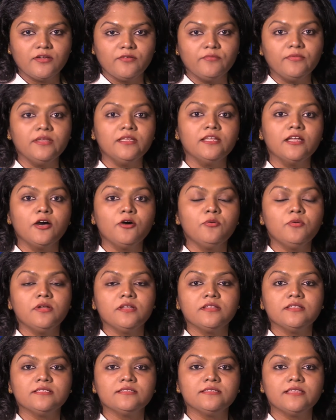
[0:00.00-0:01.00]
we now
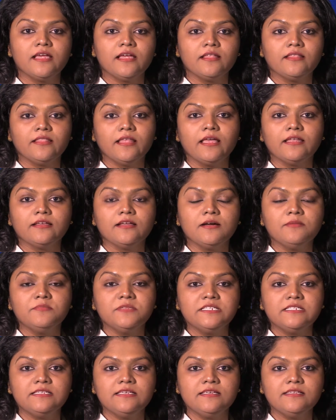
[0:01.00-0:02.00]
understand that gum
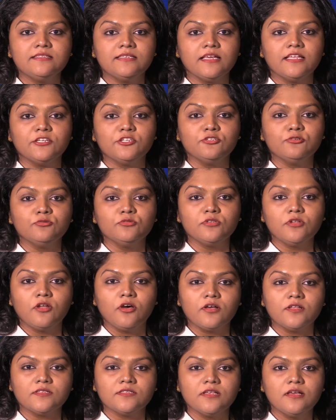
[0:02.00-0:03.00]
disease and tooth
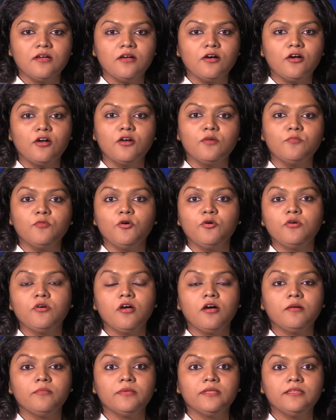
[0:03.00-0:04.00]
loss are more
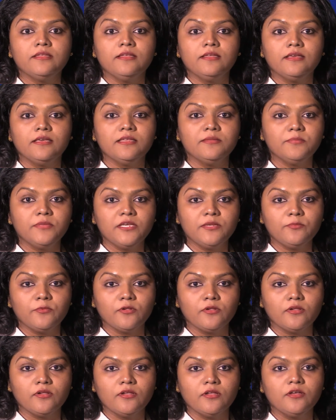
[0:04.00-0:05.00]
common in
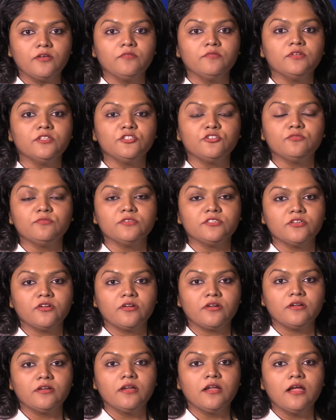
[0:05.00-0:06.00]
people with
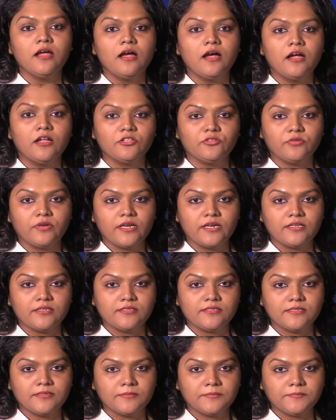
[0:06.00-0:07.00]
rheumatoid
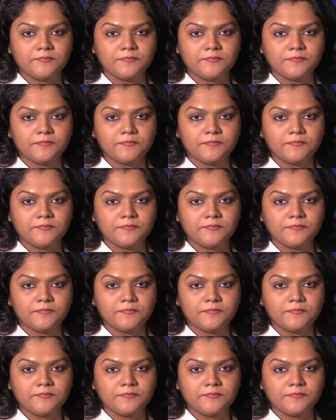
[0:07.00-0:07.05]
arthritis.